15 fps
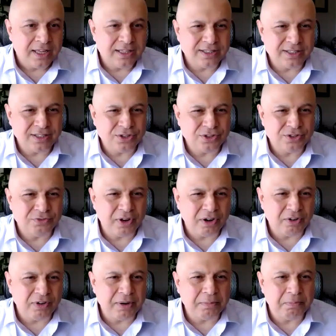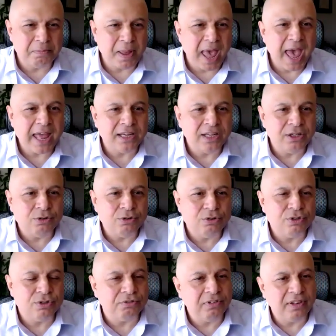This is very bad
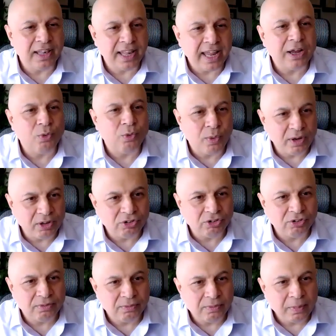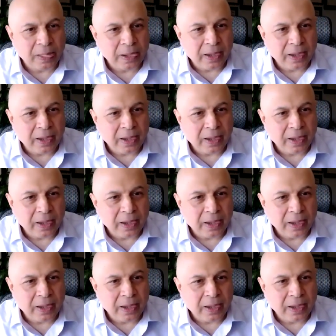use of language.